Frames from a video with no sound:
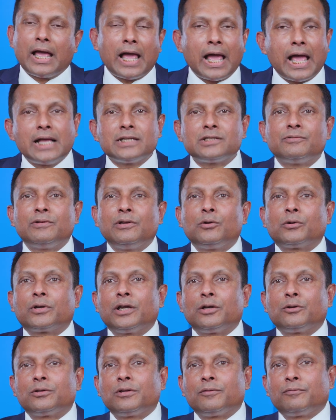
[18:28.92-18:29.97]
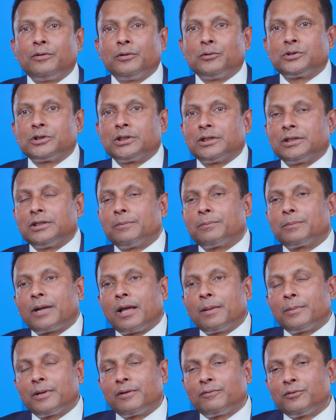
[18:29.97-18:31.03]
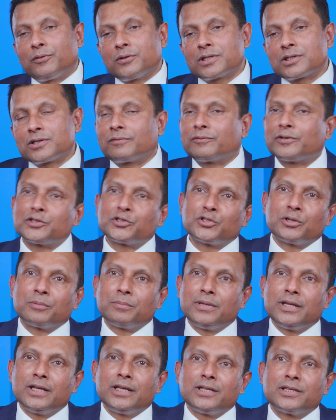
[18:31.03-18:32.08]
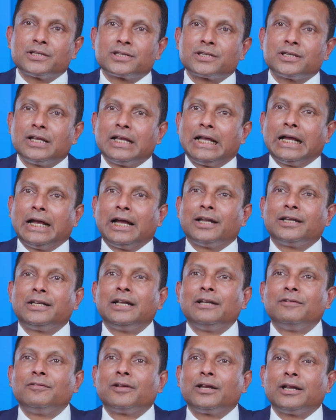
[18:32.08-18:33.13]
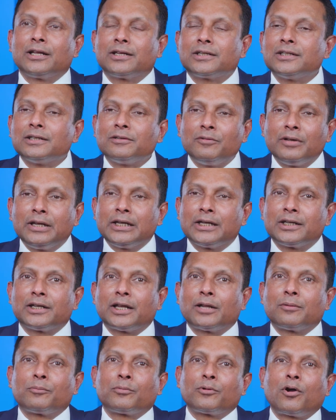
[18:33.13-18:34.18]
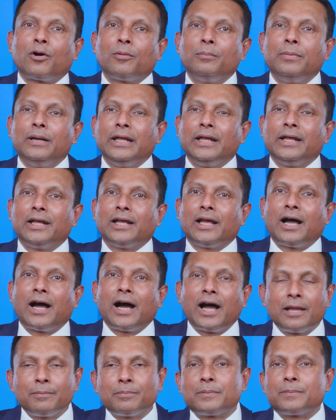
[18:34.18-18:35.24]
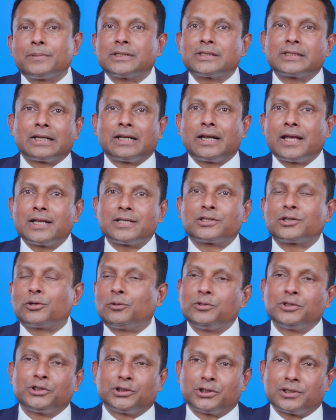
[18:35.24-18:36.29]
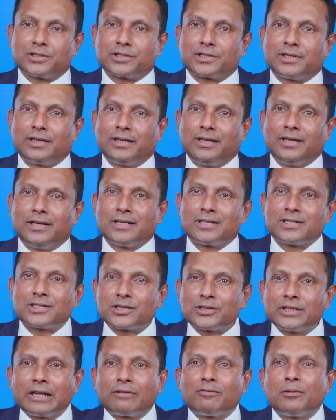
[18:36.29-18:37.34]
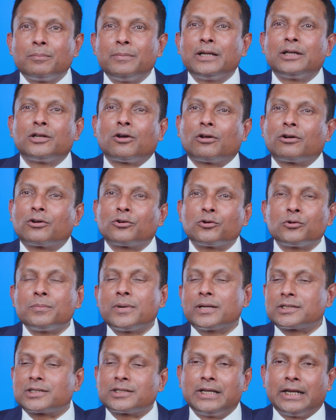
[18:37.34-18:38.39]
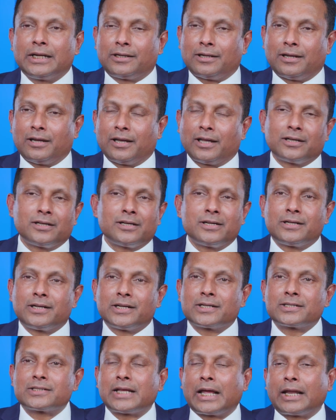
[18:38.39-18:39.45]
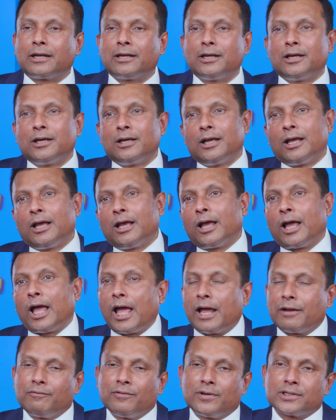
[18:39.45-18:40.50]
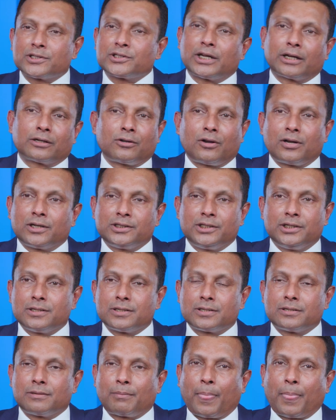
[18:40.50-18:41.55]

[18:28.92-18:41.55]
as we look into the future, the primary focus of HNB is delivering convenient and probably hyper-personalized solutions. So that will build on robust data analytics and advanced technologies.